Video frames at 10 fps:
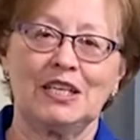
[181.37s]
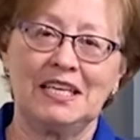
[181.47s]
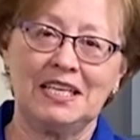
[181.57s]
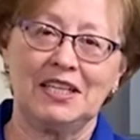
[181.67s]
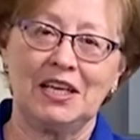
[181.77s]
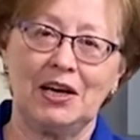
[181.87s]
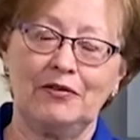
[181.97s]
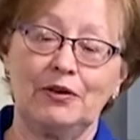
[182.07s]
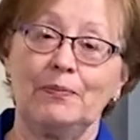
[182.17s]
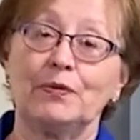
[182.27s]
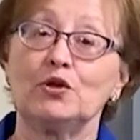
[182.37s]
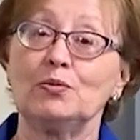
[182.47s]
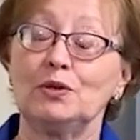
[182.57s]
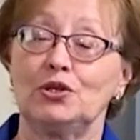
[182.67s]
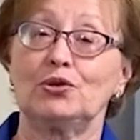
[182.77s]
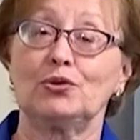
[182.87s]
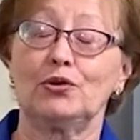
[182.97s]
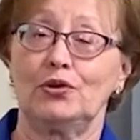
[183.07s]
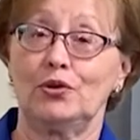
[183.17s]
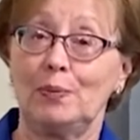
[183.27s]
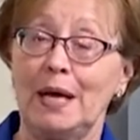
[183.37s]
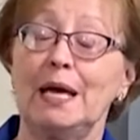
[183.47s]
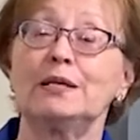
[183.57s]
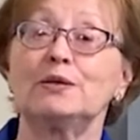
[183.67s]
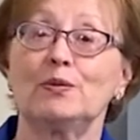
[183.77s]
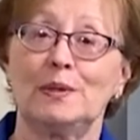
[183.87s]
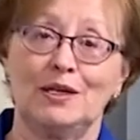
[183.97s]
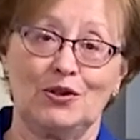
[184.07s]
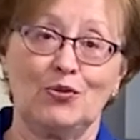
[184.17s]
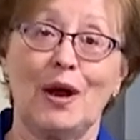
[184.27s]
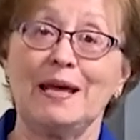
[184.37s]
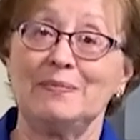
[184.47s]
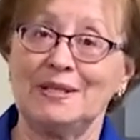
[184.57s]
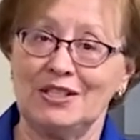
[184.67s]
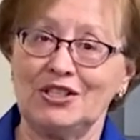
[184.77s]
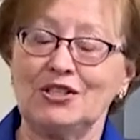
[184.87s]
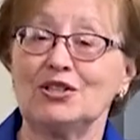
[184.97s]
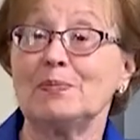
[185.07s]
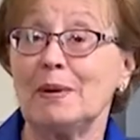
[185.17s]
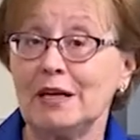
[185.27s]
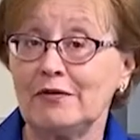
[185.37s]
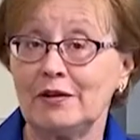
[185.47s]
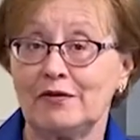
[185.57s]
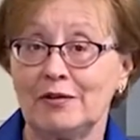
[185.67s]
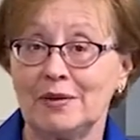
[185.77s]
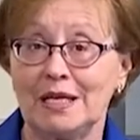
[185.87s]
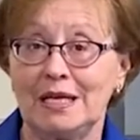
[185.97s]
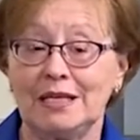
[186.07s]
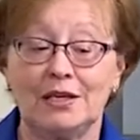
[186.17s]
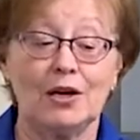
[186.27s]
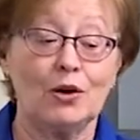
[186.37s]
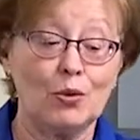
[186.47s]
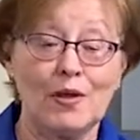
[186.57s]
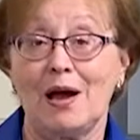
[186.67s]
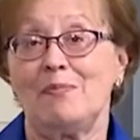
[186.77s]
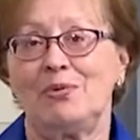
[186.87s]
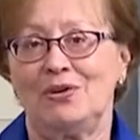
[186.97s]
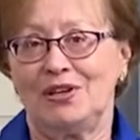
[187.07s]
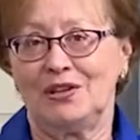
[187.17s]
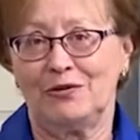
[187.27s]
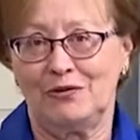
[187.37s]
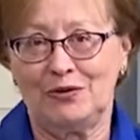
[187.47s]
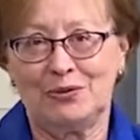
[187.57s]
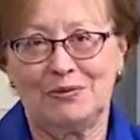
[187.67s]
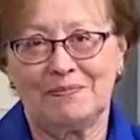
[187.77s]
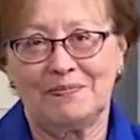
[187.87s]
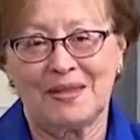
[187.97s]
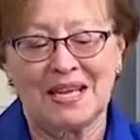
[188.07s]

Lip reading: heat the oven to be sure that your pans will be in the right position to benefit from the heat without burning the food.